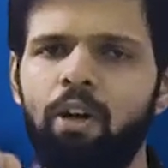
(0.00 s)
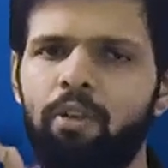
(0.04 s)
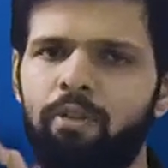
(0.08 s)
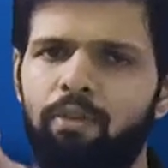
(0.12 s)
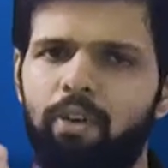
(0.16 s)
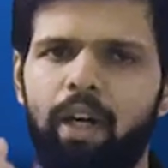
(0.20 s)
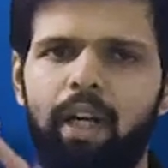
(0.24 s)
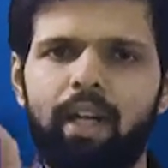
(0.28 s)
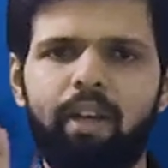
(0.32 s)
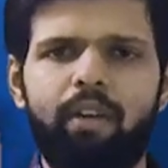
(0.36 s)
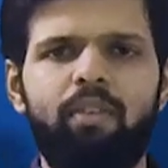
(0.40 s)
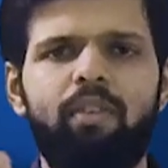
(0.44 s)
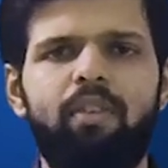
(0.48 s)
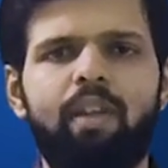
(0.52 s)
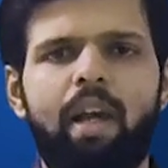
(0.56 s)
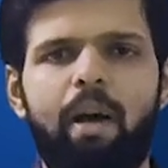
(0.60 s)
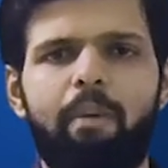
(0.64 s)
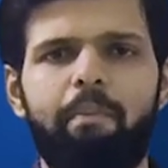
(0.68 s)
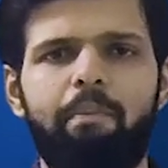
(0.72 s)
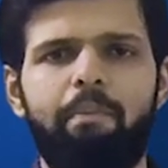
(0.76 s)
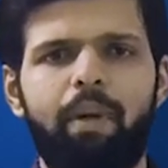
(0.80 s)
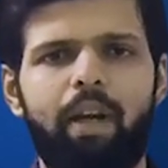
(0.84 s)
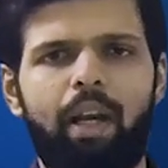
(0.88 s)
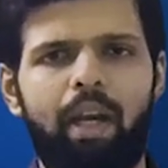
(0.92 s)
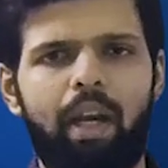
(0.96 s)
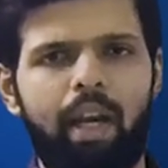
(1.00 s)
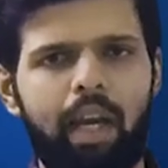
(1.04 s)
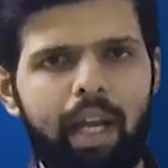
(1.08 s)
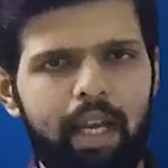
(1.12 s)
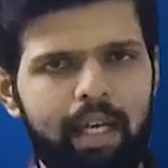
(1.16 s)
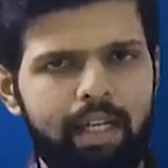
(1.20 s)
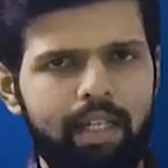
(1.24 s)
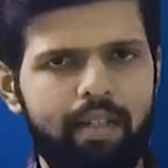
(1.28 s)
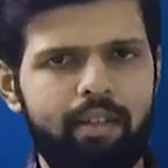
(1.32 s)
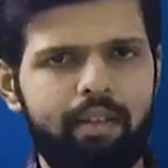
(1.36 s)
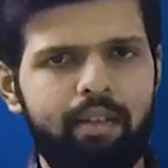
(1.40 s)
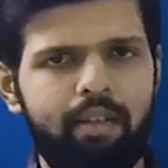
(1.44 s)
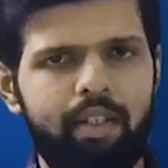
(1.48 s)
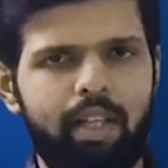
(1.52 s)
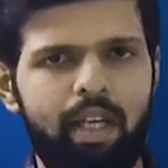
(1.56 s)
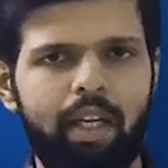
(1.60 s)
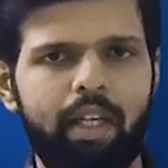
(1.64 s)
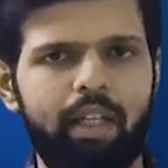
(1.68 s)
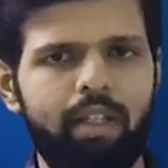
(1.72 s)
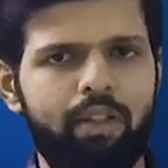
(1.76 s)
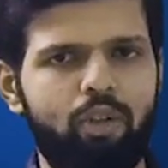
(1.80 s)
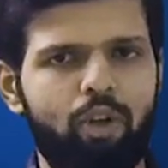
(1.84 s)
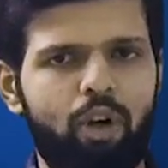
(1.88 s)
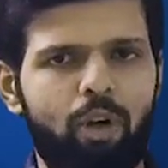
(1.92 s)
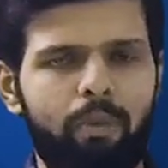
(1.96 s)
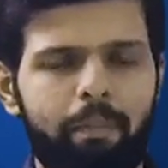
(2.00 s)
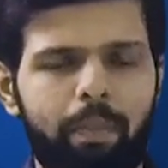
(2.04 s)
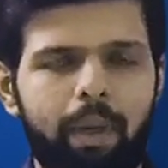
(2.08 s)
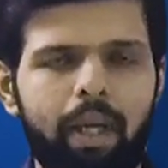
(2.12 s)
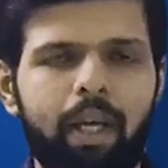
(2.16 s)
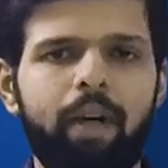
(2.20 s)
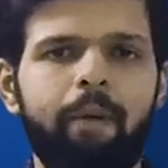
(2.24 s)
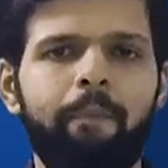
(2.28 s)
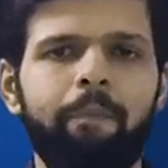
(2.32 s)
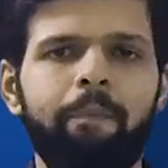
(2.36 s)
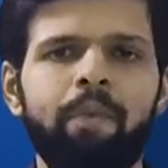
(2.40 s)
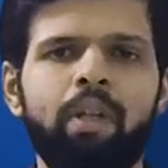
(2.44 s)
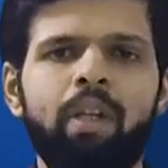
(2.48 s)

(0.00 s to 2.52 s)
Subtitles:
For example, let us take a topic,